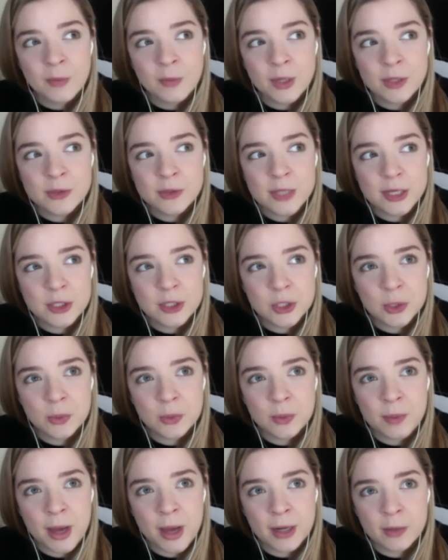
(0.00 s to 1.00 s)
you said too
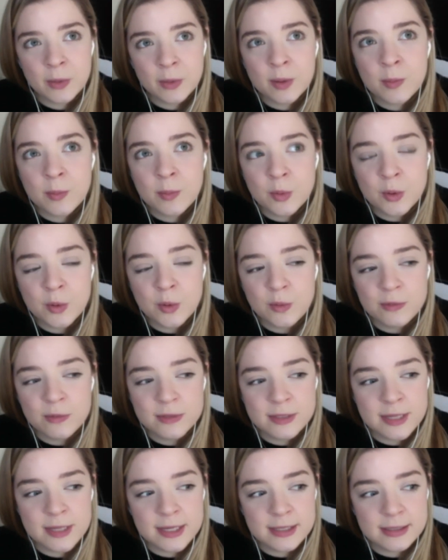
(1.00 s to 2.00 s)
about it removes
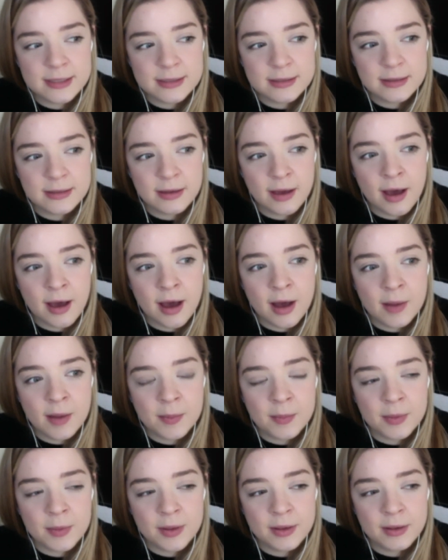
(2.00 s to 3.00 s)
this
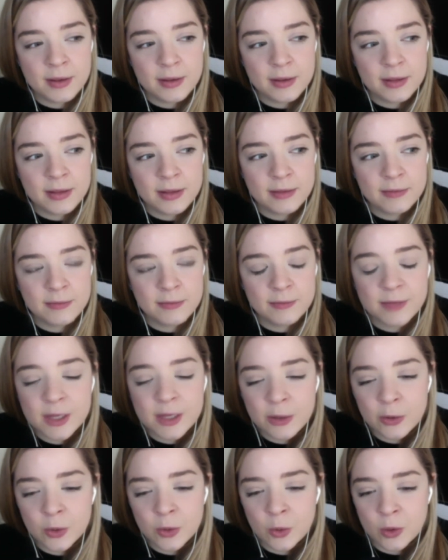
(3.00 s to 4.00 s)

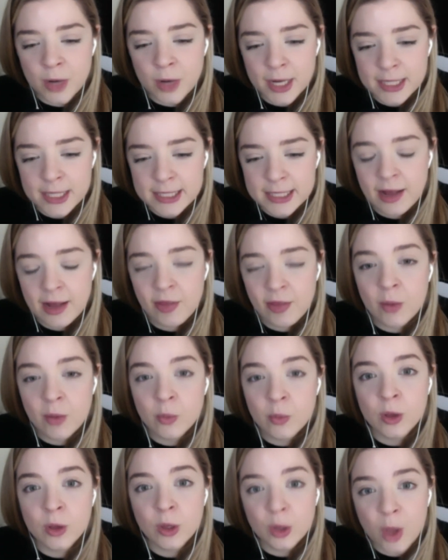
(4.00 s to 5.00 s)
fear or idea that
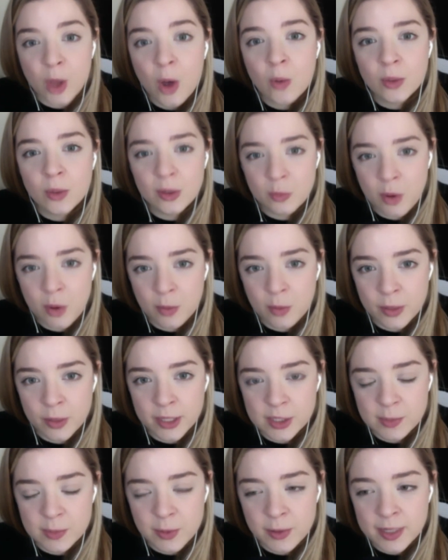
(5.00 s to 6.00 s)
we're alone in what we're
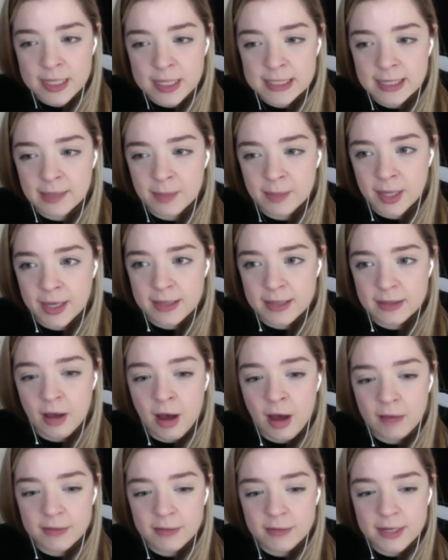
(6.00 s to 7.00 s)
experiencing, because
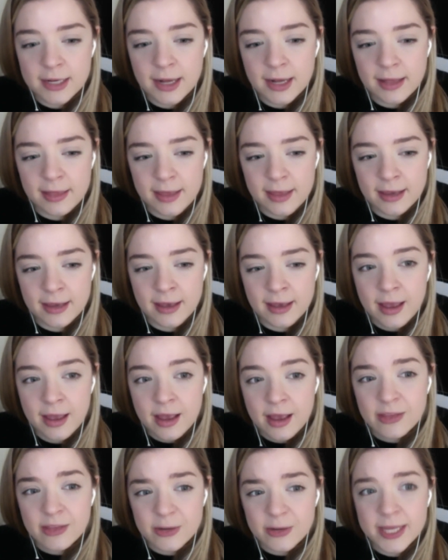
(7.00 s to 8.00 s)
often I think
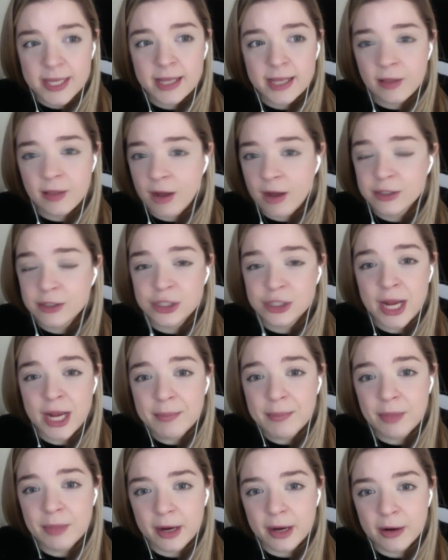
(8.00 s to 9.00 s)
there's like a lot of
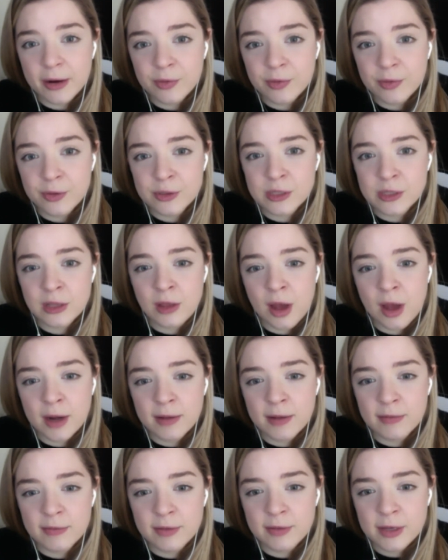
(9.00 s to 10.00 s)
shame there. There's a lot
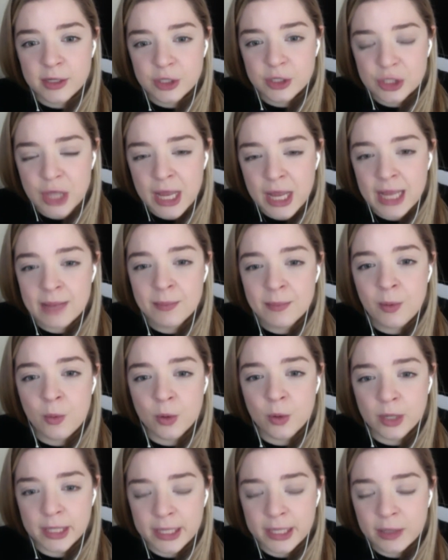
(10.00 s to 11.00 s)
of shame or
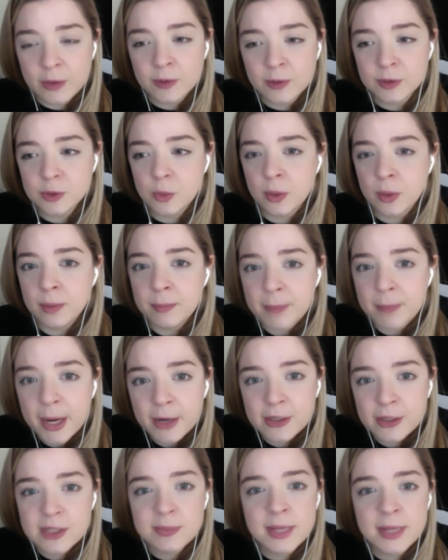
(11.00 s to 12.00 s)
guilt or
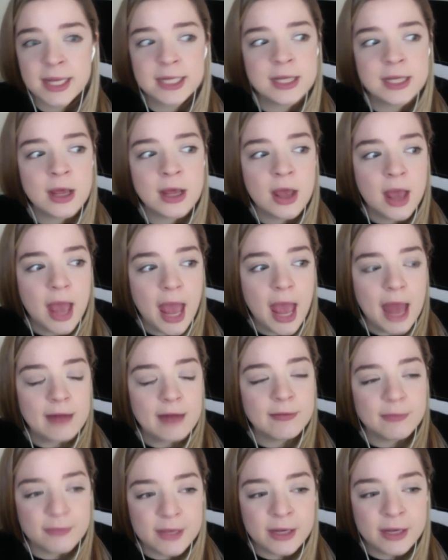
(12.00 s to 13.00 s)
embarrassment and
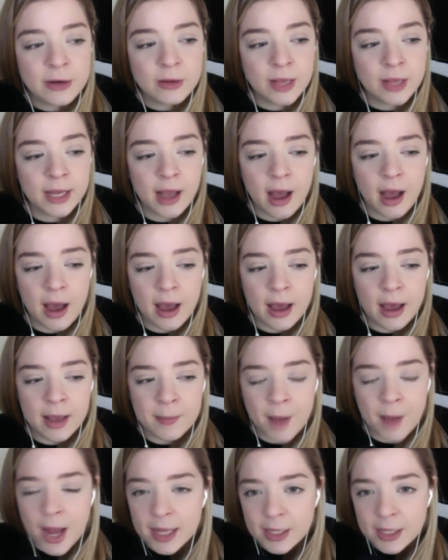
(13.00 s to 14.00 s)
fear, like, am
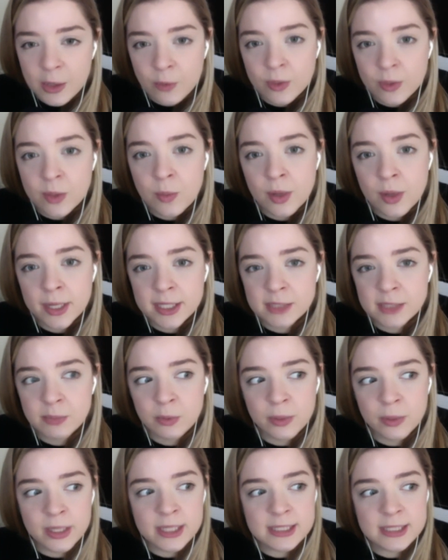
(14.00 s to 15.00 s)
I the only one
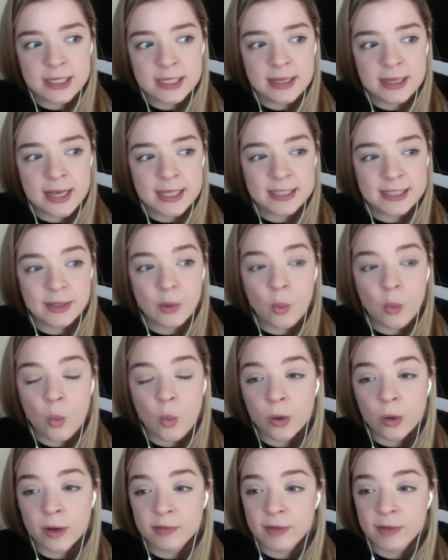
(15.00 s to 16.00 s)
experiencing this?
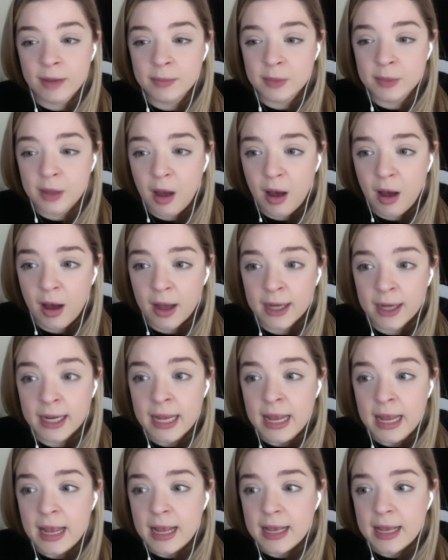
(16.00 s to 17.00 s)
Or if I'm not,
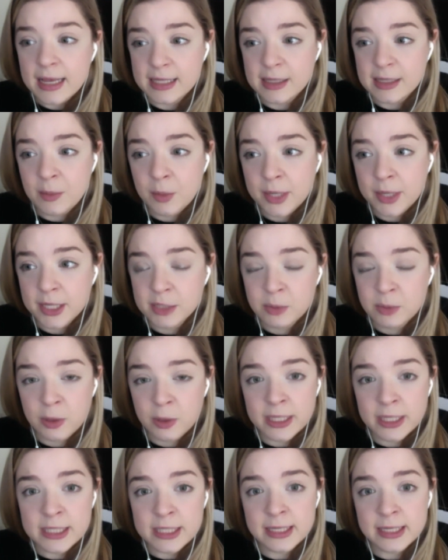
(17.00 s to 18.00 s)
is someone
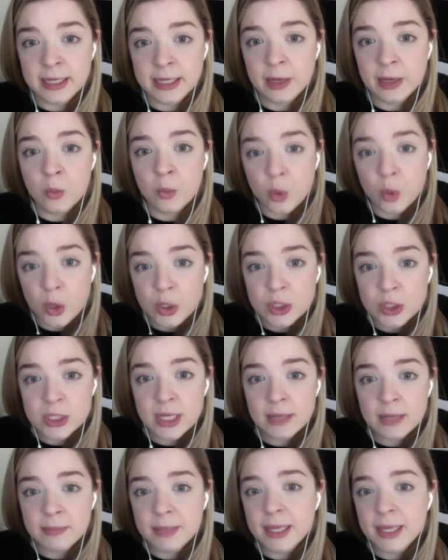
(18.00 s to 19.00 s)
experiencing it worse
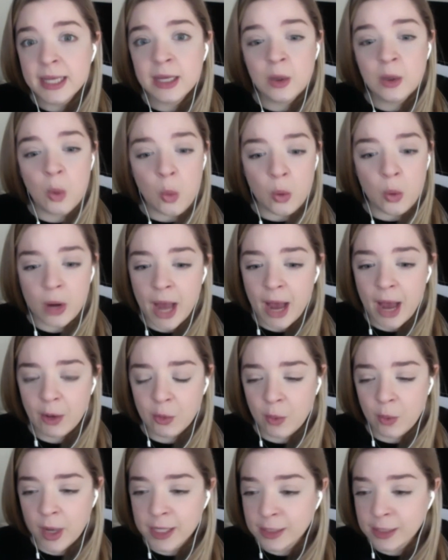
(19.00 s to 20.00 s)
than me? Or how
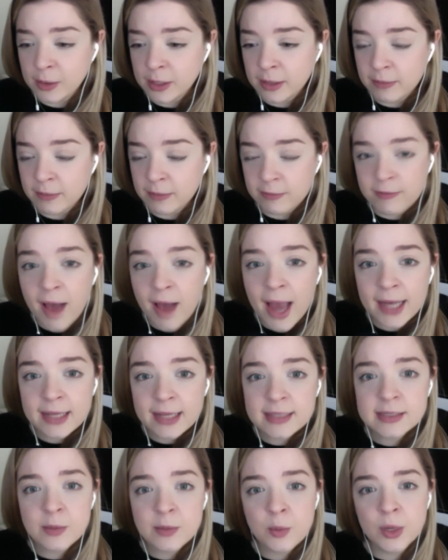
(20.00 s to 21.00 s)
do I confide
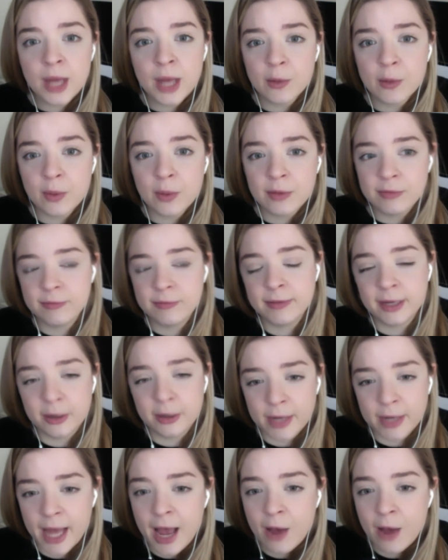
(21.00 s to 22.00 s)
in someone? How do I figure
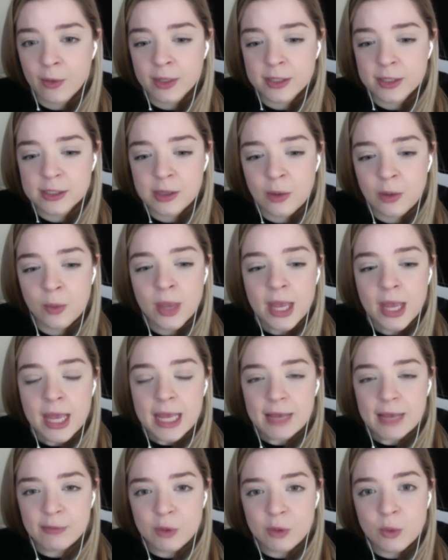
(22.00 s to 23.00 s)
it out? And so
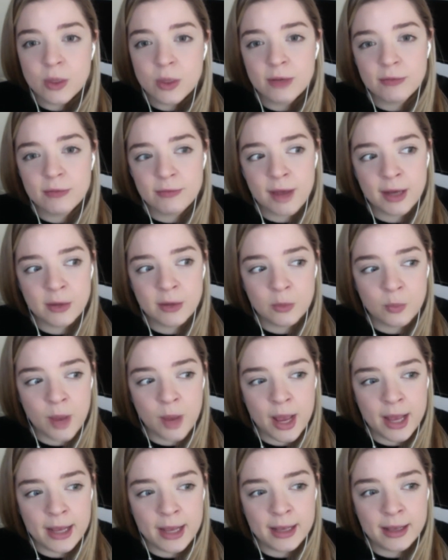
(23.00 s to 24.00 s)
if you can find a
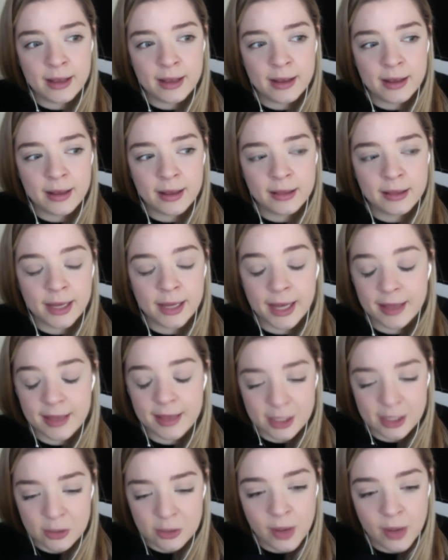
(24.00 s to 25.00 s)
way, like I
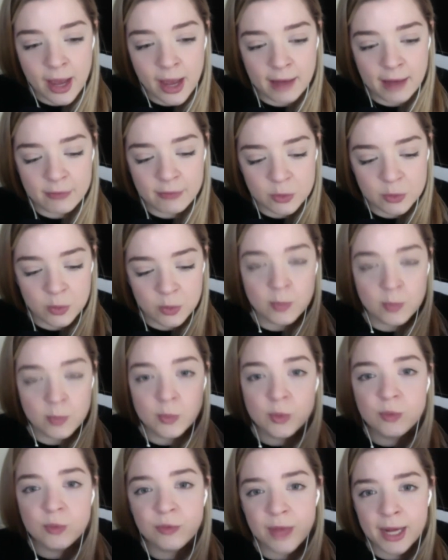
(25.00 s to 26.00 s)
think you have, to
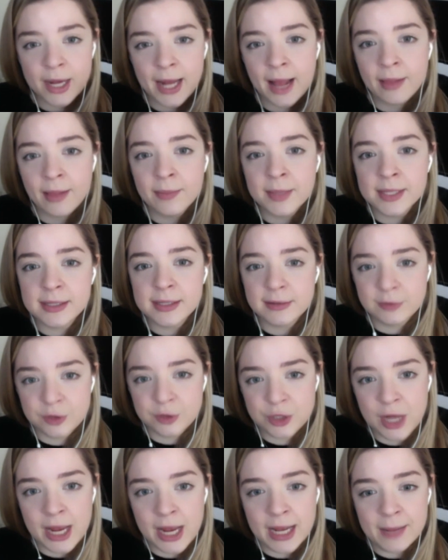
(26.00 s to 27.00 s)
remove that element of
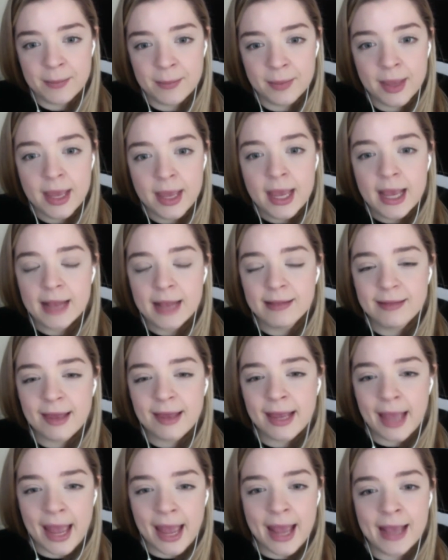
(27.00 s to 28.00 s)
shame and
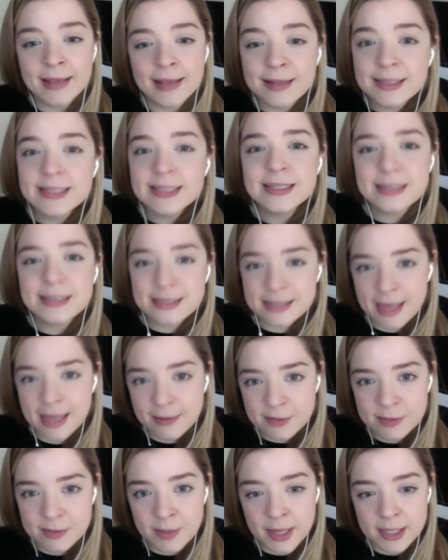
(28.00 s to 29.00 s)
say, hey, this is a safe
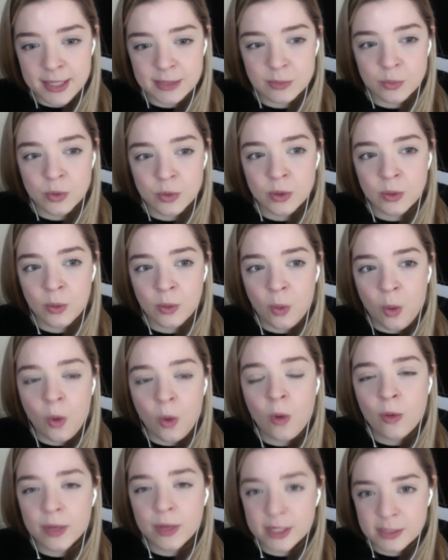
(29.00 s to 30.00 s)
space. We're
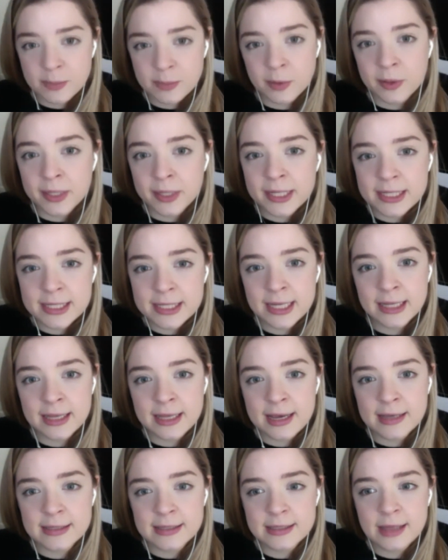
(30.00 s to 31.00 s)
all experiencing
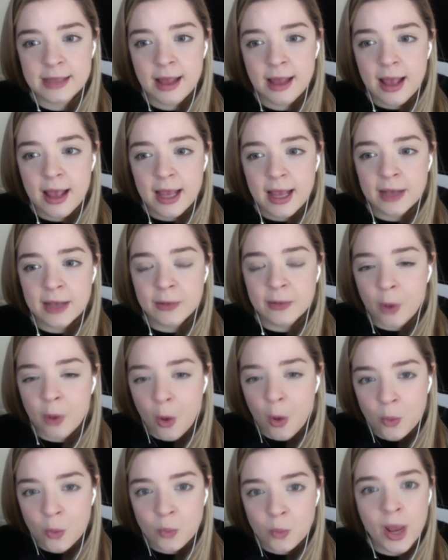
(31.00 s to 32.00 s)
this in our
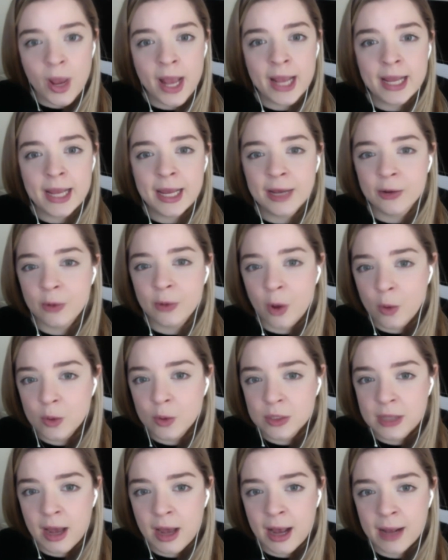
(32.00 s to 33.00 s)
own way, in our own
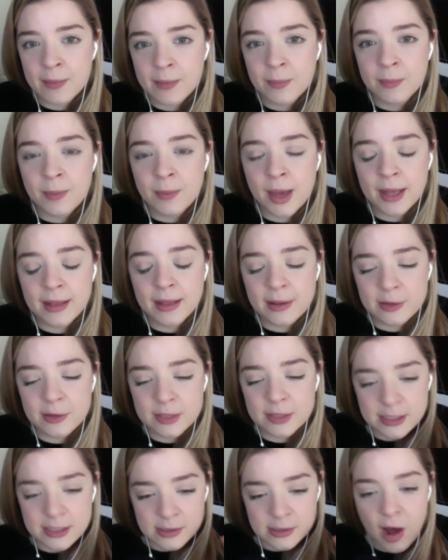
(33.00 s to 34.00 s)
time, but there's
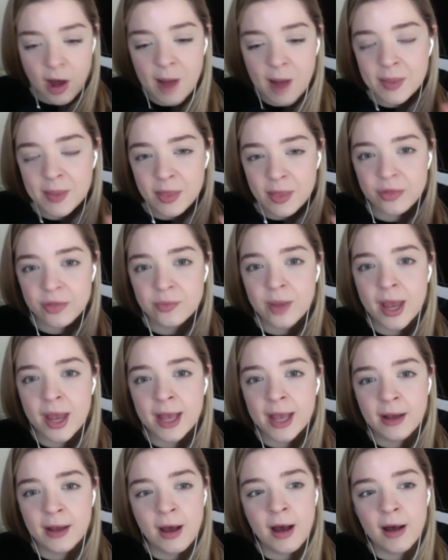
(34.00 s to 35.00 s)
this common
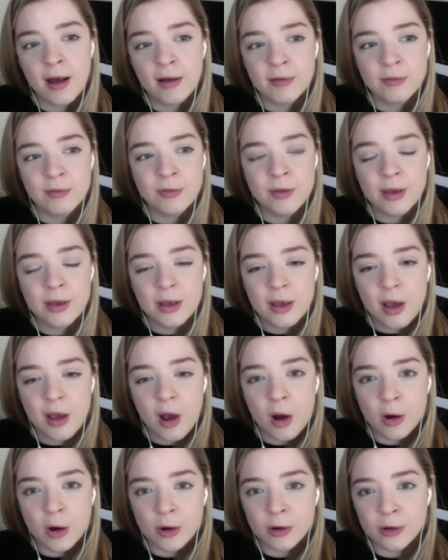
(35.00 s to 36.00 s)
thread of
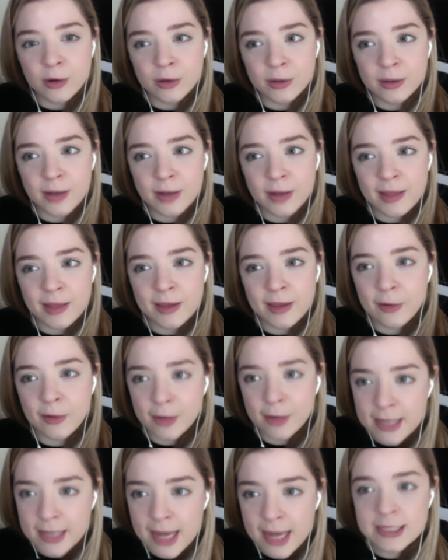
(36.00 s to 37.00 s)
I think our
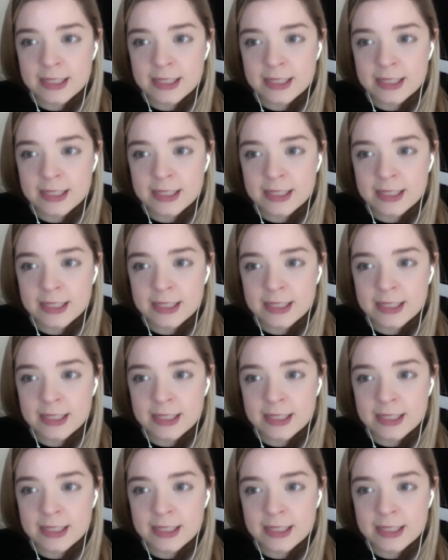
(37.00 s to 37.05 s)
connected